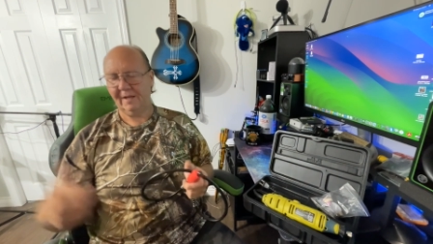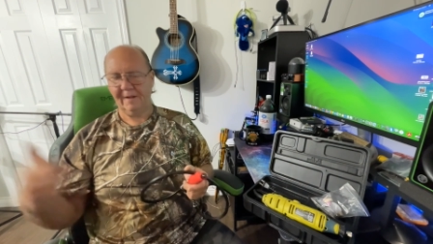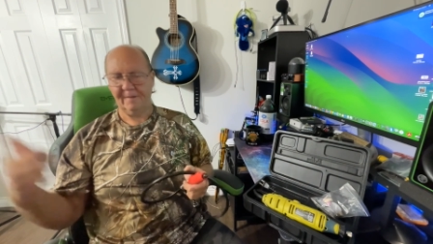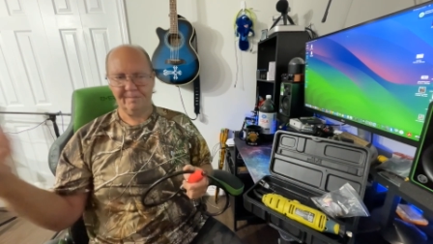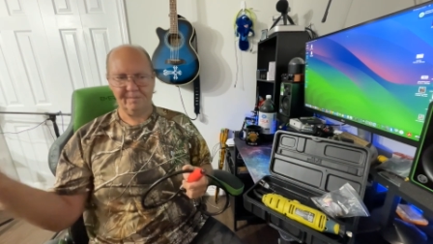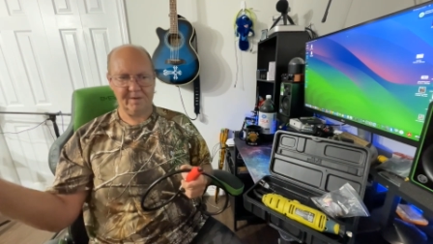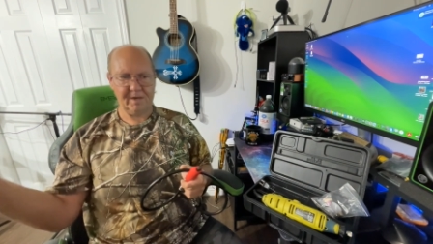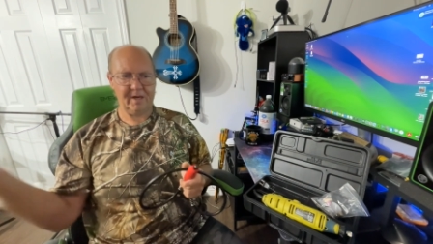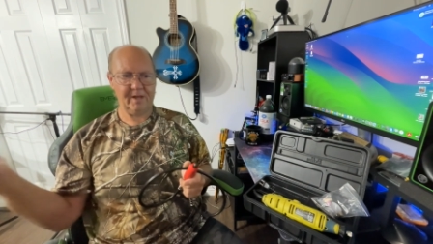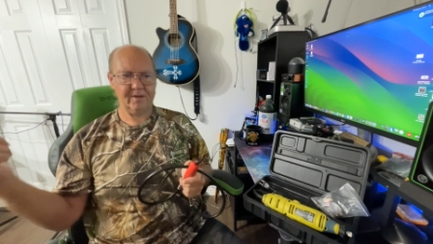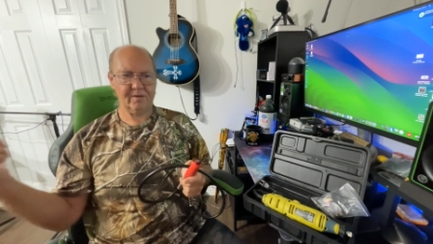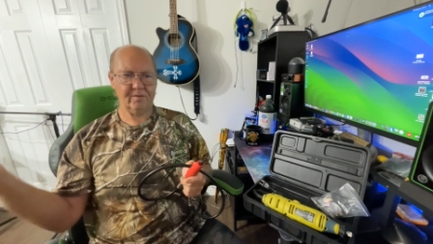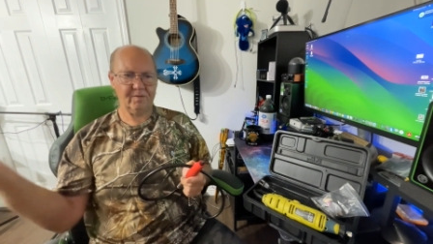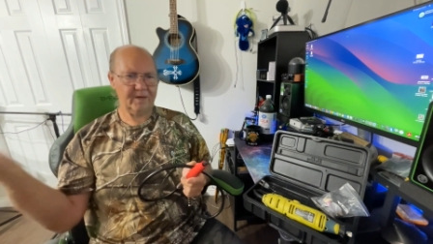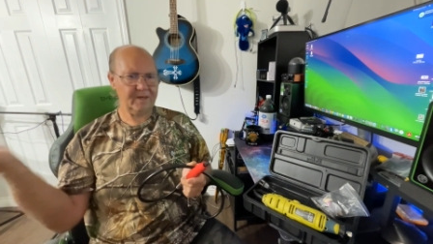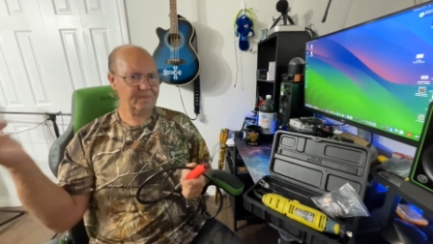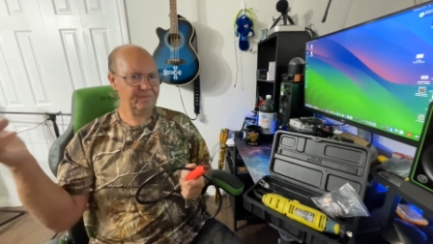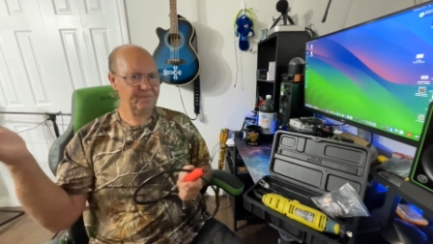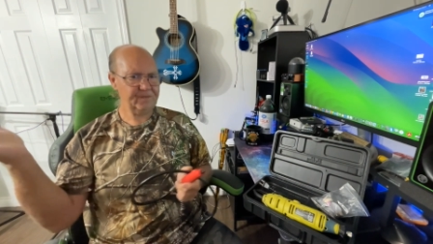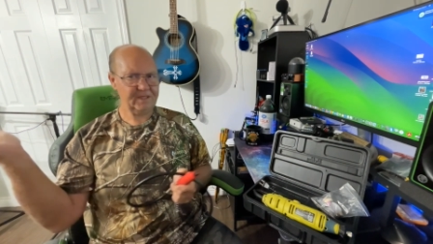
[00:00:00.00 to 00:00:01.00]
My other
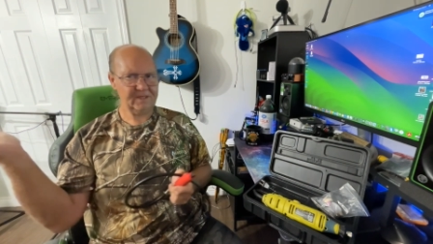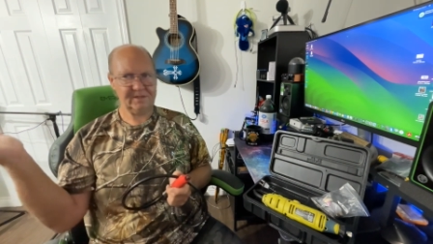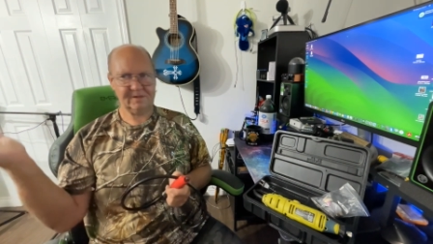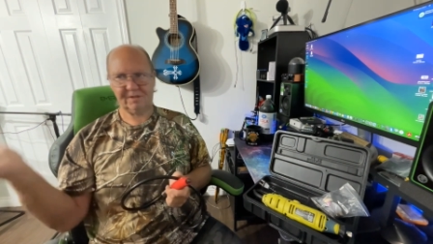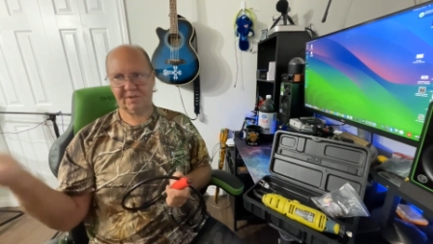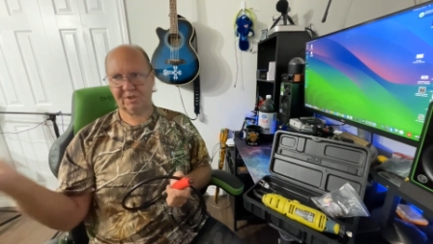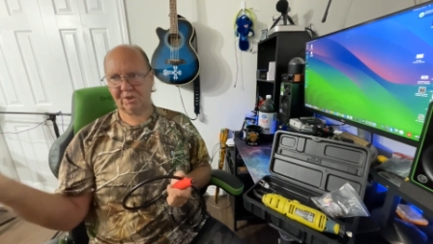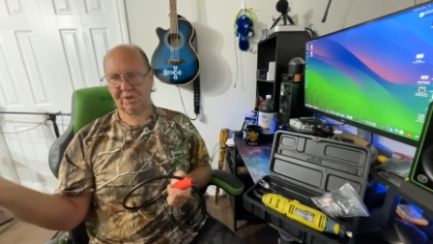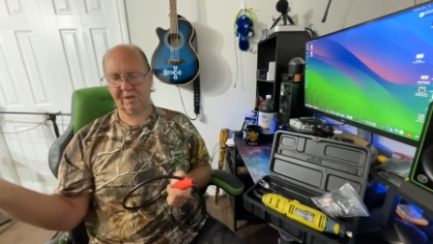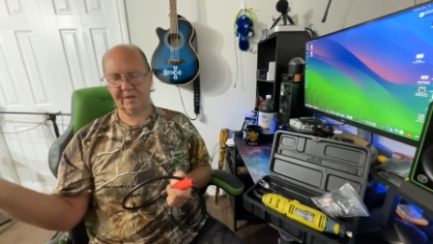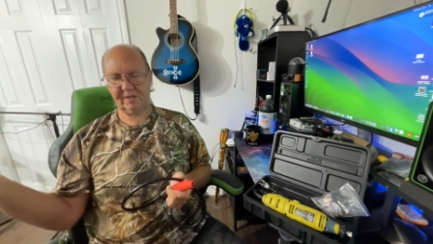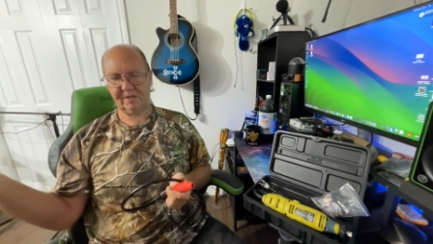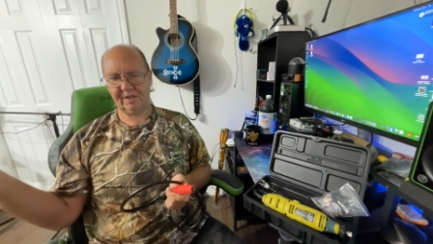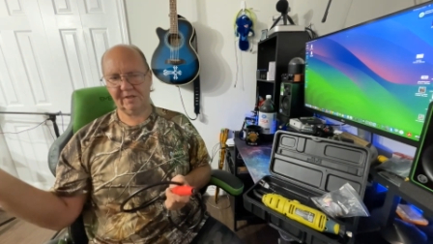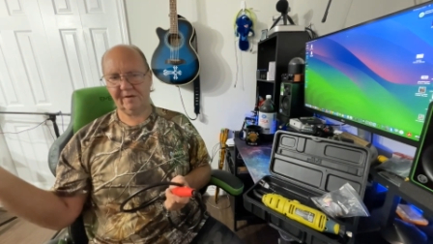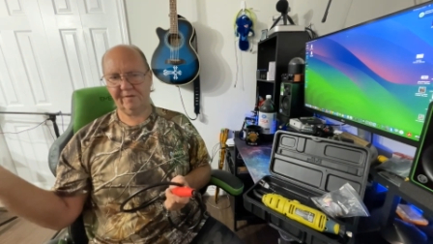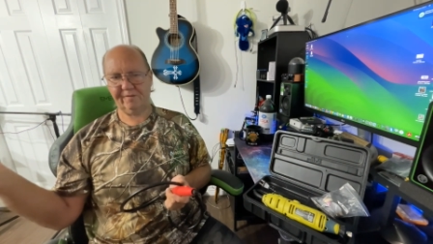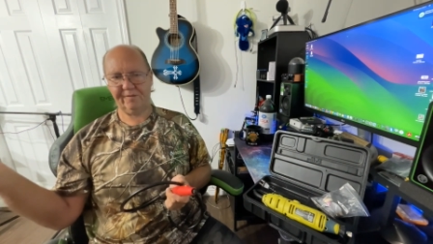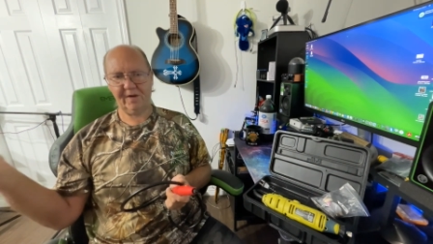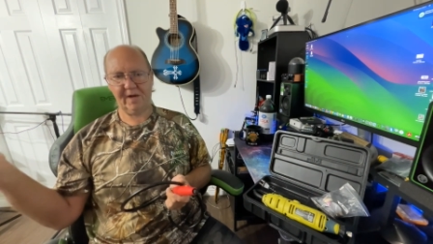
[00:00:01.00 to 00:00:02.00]
one, it starts out
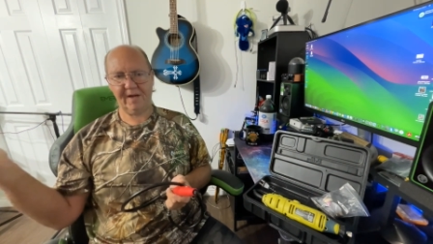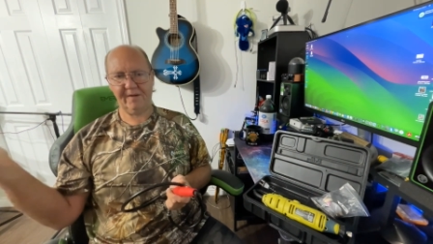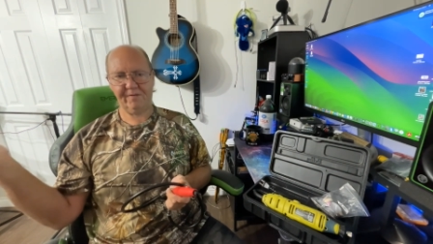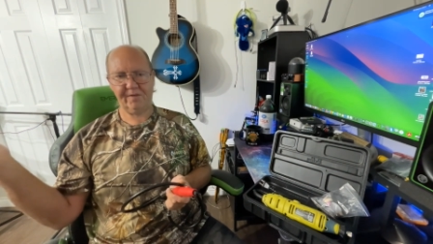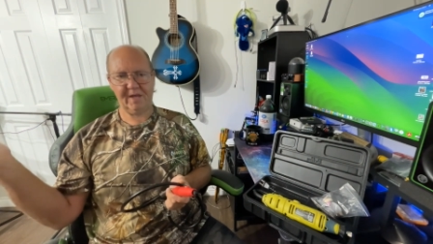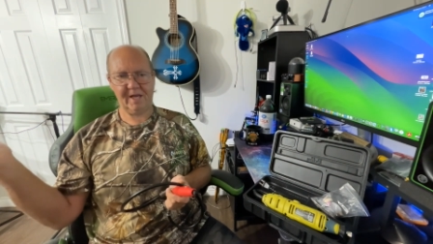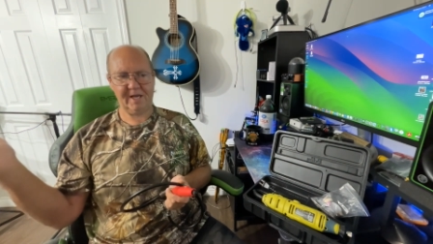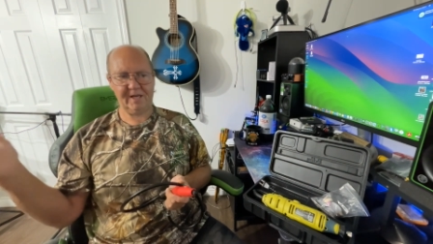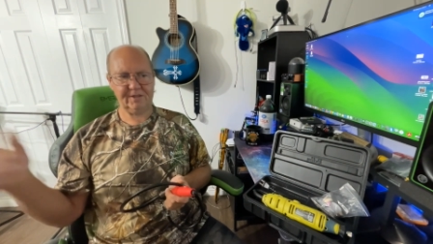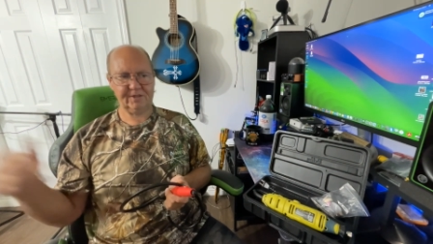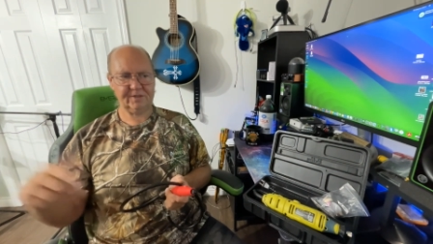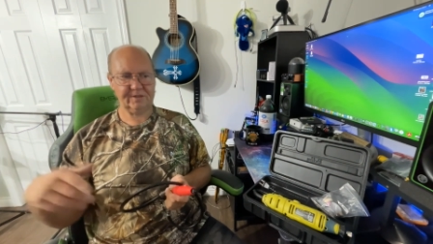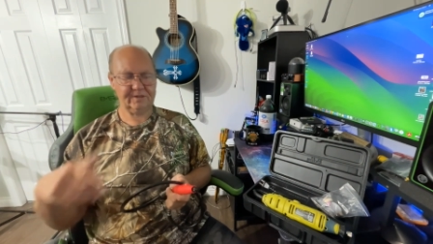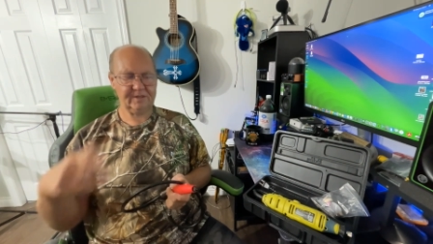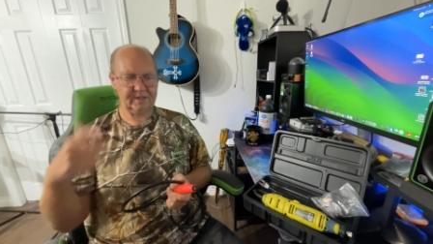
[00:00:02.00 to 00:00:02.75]
at 5,000,